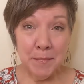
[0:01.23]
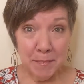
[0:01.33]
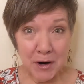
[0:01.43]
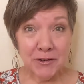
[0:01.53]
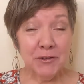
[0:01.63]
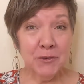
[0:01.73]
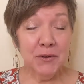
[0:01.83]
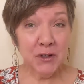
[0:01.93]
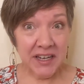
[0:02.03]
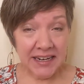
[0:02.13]
Martin
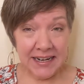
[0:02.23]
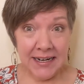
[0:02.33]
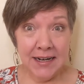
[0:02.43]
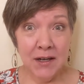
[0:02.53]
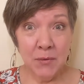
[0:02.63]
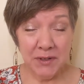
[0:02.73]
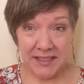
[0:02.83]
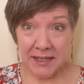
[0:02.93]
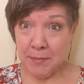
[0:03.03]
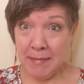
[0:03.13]
Luther King
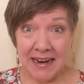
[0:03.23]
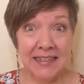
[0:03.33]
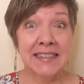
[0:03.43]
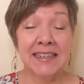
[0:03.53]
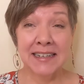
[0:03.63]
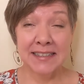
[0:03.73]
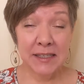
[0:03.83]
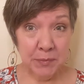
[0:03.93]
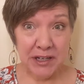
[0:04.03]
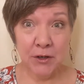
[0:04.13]
was an amazing
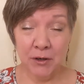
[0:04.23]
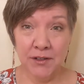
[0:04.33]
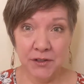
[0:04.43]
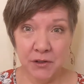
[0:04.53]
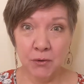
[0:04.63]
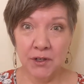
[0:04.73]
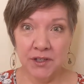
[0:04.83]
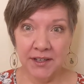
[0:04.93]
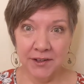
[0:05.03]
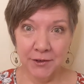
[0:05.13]
speaker and
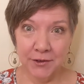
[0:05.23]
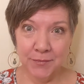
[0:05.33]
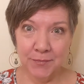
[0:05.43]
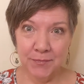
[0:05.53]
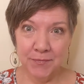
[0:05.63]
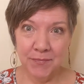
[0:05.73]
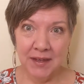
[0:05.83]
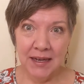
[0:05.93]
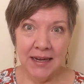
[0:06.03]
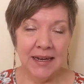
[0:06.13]
storyteller.
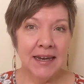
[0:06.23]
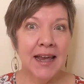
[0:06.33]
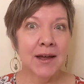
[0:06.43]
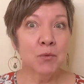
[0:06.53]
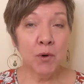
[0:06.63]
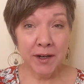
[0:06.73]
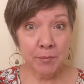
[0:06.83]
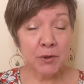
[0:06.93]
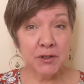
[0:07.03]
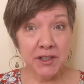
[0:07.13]
He had
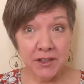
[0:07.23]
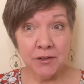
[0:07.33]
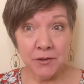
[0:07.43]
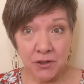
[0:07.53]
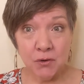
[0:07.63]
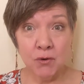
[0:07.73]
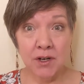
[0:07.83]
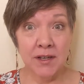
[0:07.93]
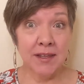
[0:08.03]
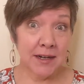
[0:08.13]
one particular
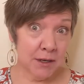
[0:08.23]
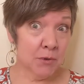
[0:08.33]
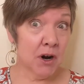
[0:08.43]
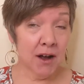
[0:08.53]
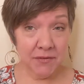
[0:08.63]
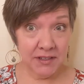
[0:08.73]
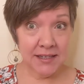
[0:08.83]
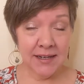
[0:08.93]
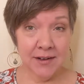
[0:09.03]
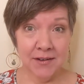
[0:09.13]
story that he would often
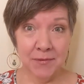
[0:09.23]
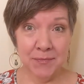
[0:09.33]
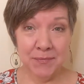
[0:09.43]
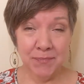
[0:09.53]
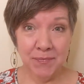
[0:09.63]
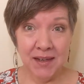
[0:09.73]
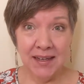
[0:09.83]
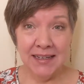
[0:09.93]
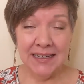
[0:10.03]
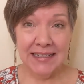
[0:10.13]
tell.
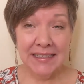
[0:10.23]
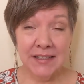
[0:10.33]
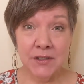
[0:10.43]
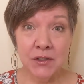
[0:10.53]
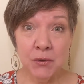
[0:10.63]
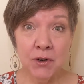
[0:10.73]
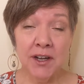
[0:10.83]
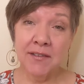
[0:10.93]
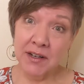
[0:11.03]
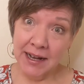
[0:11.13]
It's the
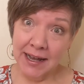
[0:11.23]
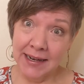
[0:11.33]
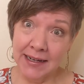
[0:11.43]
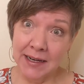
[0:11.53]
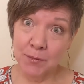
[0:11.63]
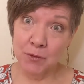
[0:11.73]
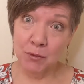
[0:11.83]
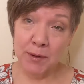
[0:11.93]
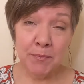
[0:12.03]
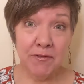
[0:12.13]
story of a guy named
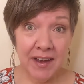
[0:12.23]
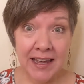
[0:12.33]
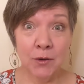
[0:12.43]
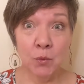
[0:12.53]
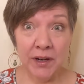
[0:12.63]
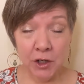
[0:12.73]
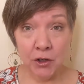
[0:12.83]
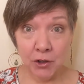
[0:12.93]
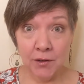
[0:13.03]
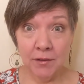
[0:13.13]
Rip Van
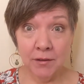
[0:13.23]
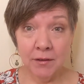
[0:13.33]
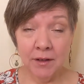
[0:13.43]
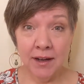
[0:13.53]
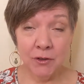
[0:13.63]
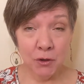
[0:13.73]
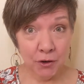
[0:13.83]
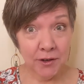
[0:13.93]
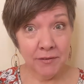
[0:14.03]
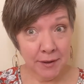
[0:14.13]
Winkle. Have you
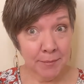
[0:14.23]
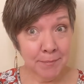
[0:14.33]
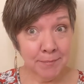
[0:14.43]
heard of him?